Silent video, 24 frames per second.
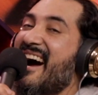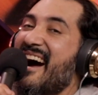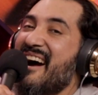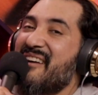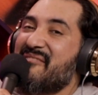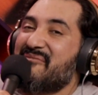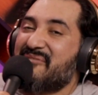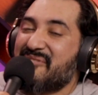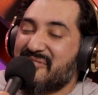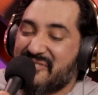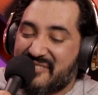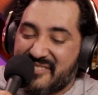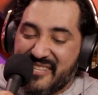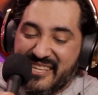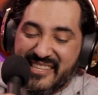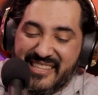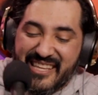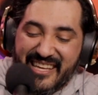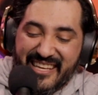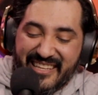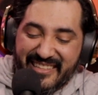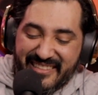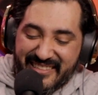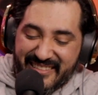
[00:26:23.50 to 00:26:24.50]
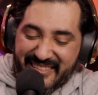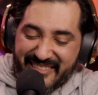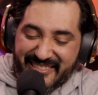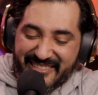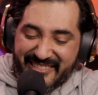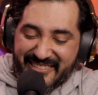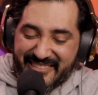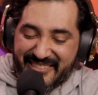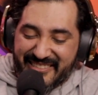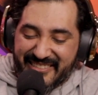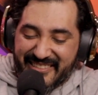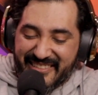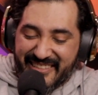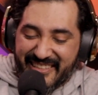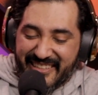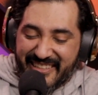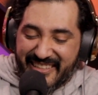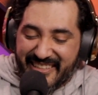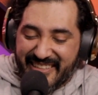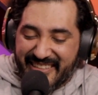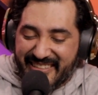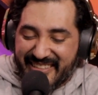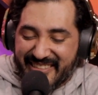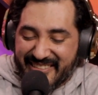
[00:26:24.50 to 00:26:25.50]
I will say that
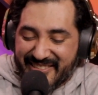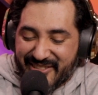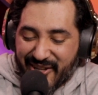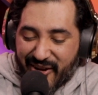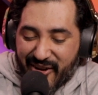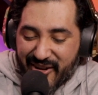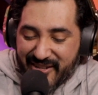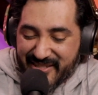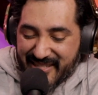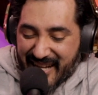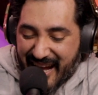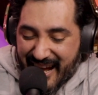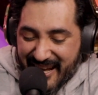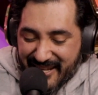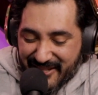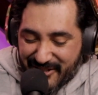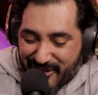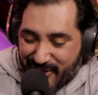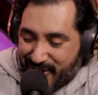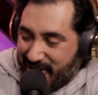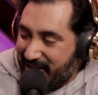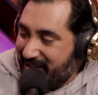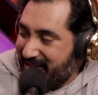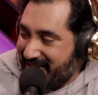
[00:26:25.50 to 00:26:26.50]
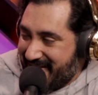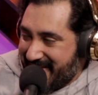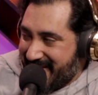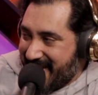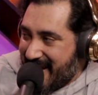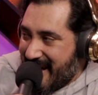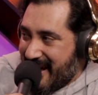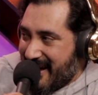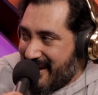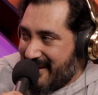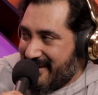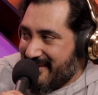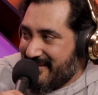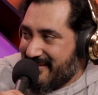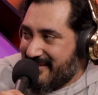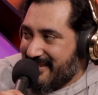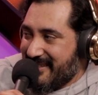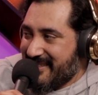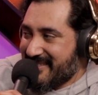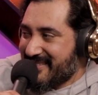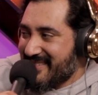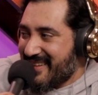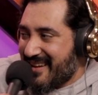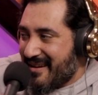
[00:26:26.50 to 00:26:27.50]
the dog's IG is not,
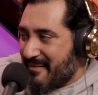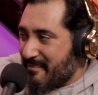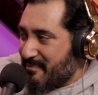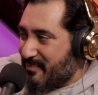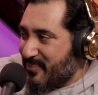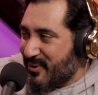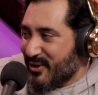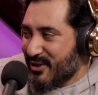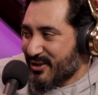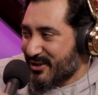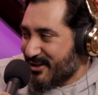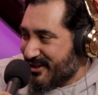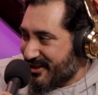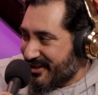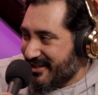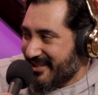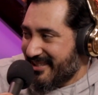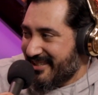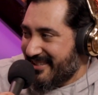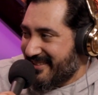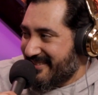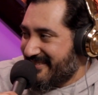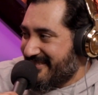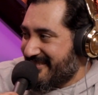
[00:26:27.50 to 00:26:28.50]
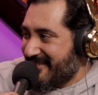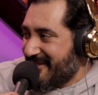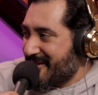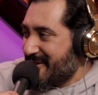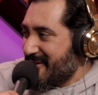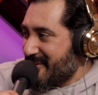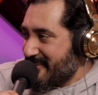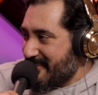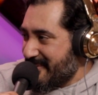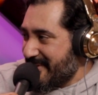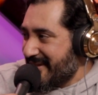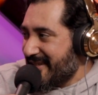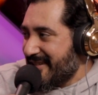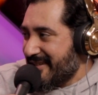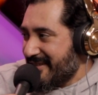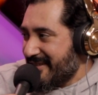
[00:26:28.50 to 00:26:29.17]
he's not pushing it. You know what I mean?